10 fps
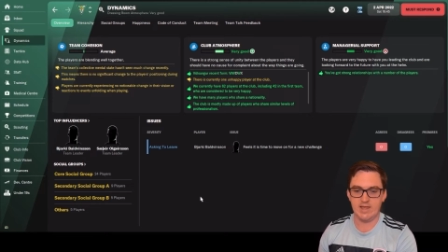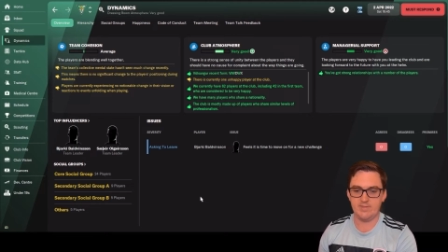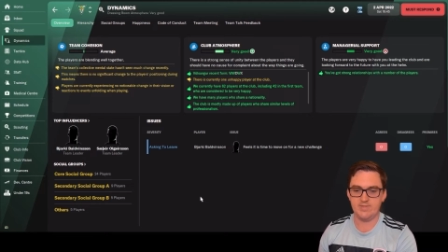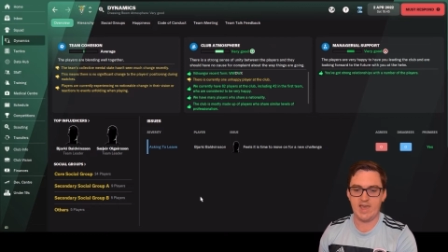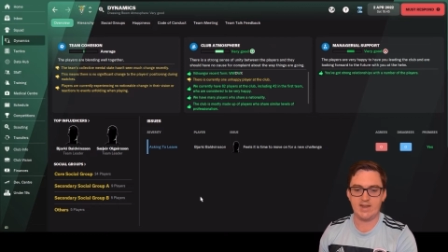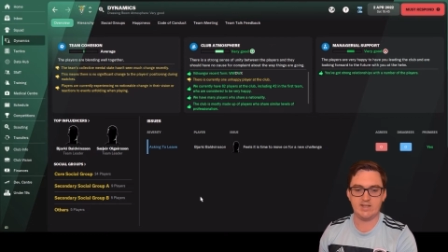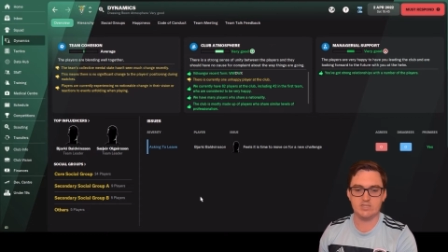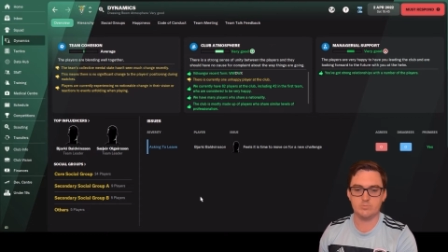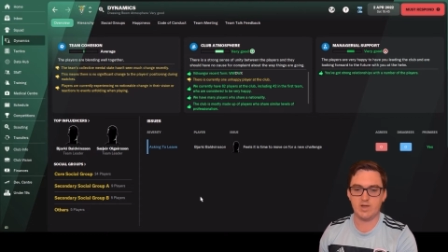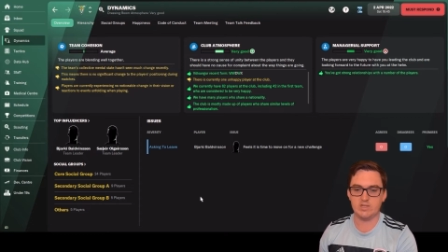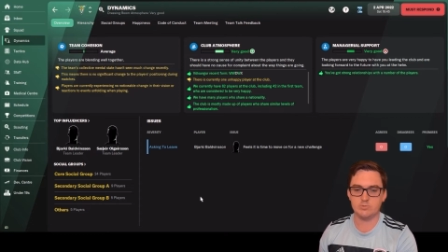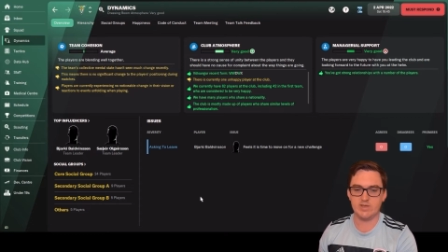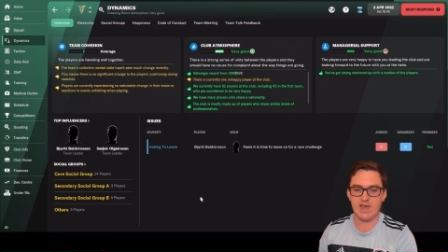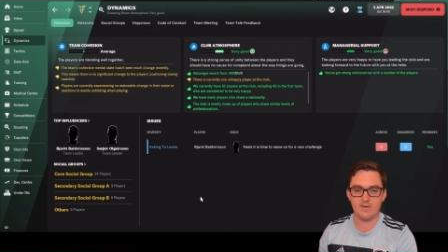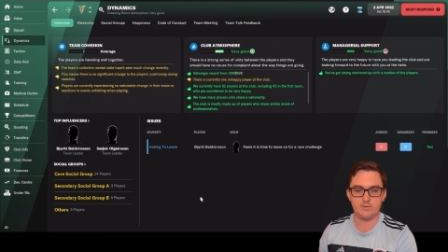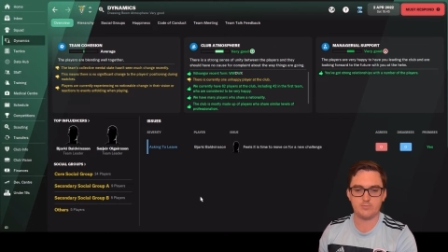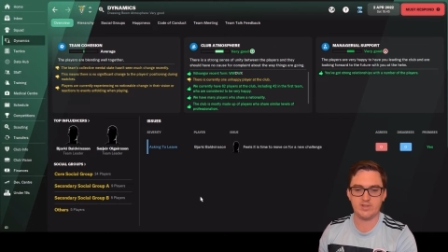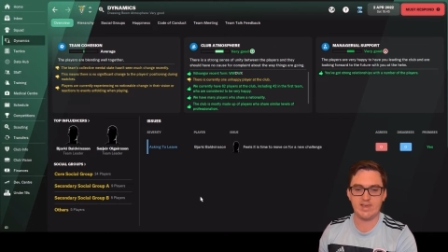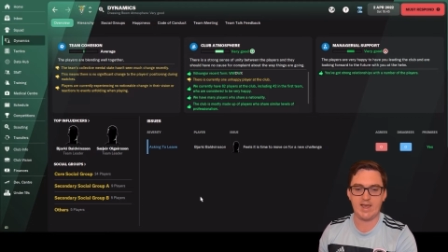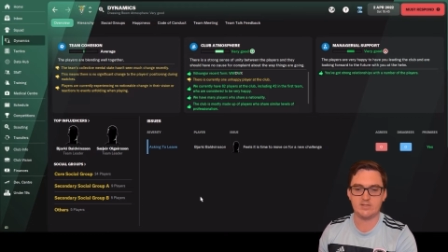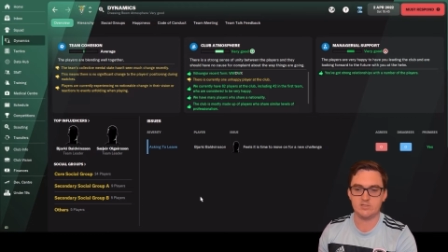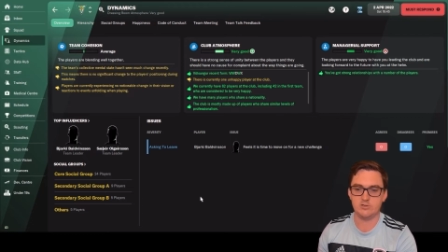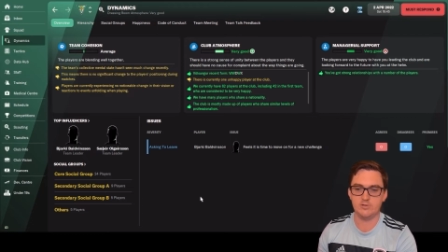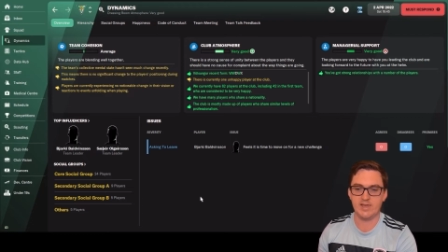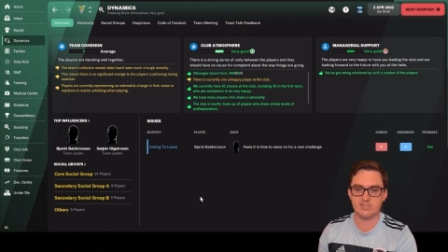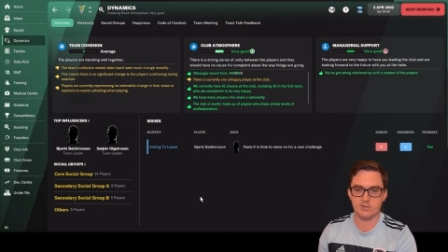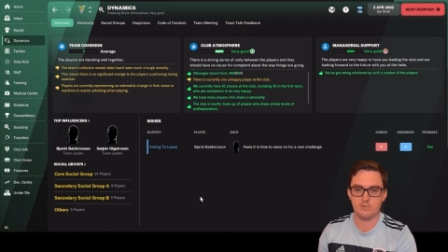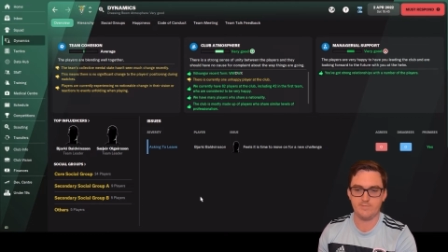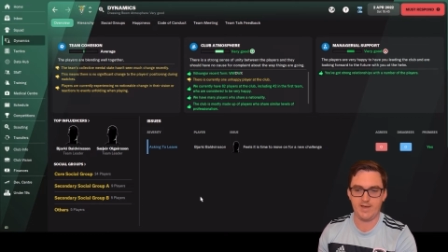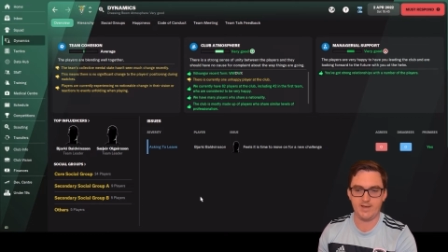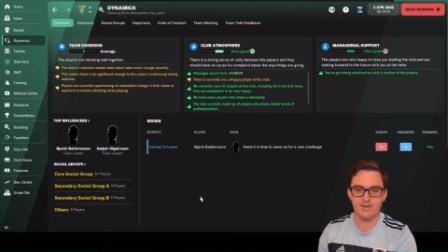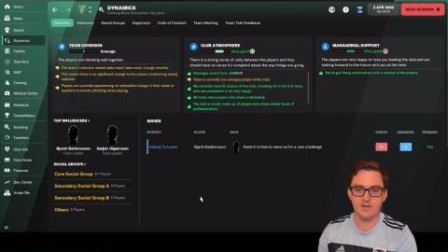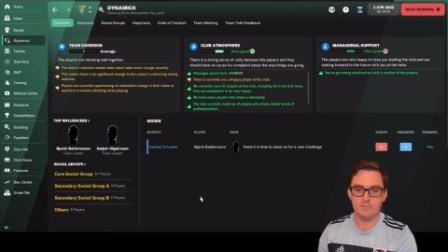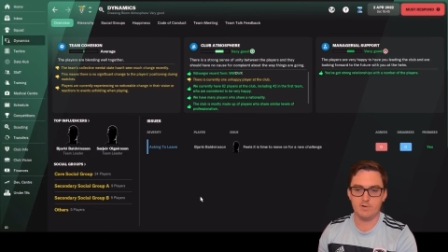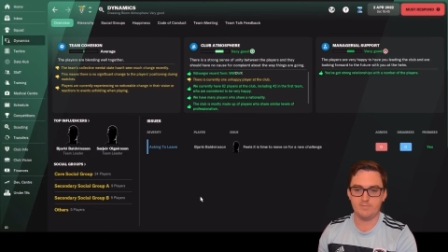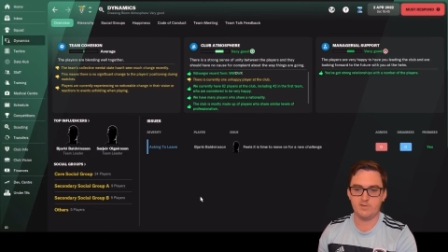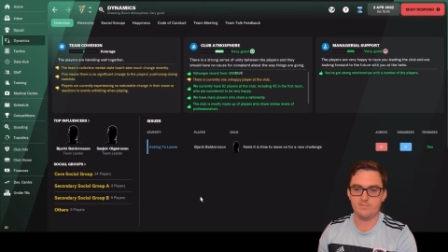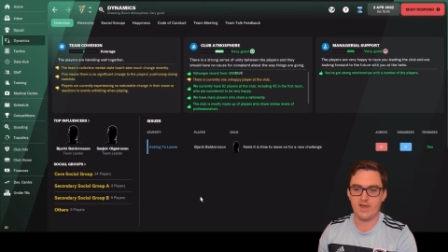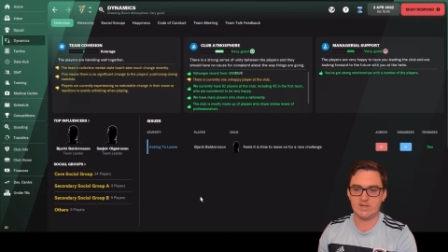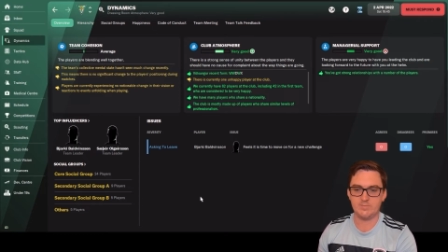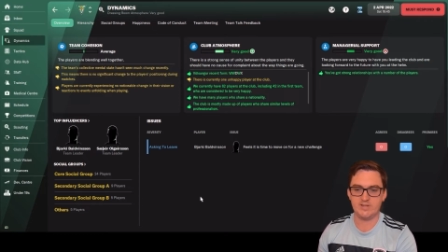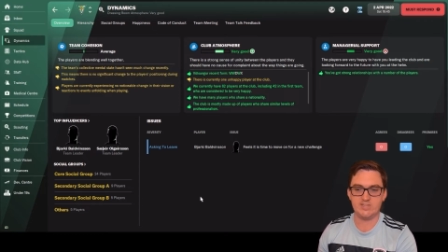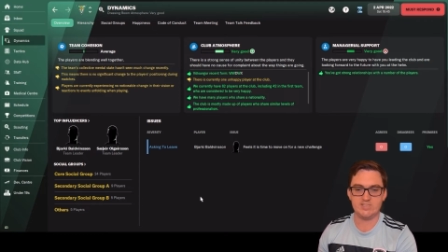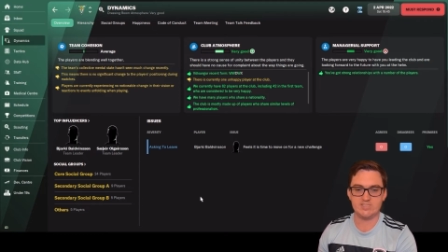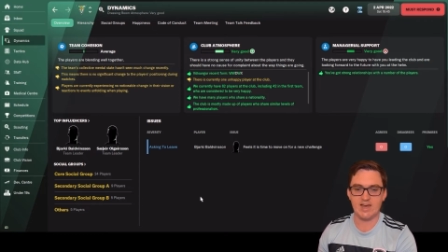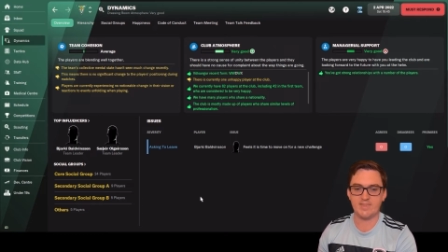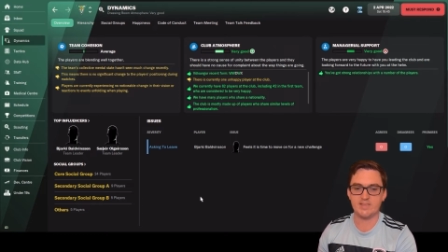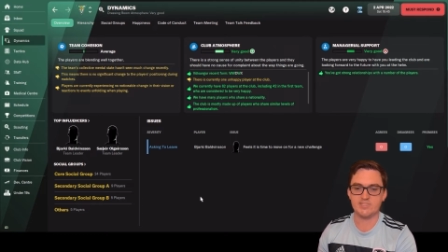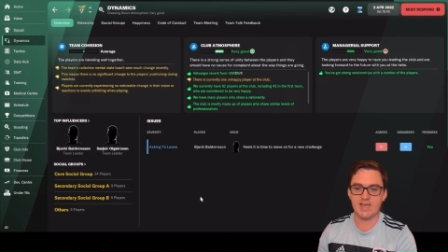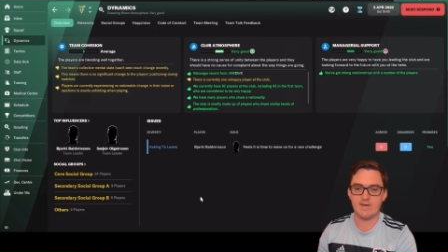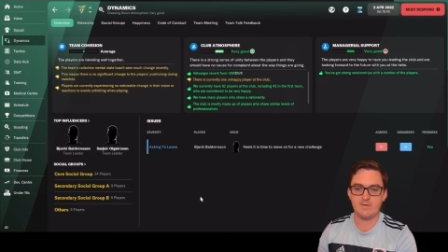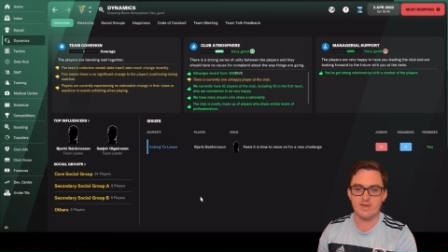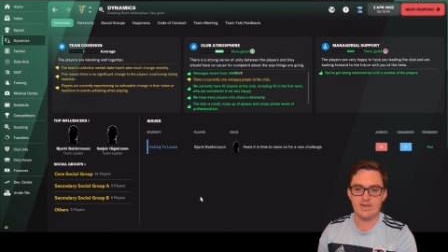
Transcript: in that, as well as we haven't really had to do that so far with the fact that we did start the save